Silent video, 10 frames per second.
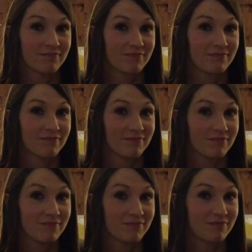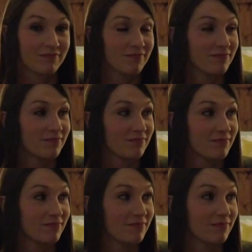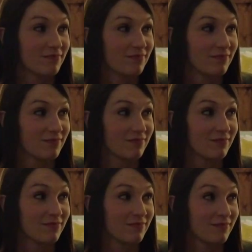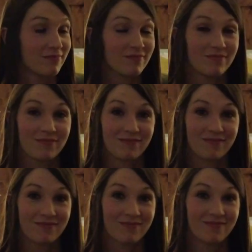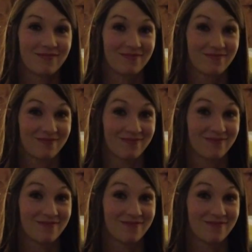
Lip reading: (silent)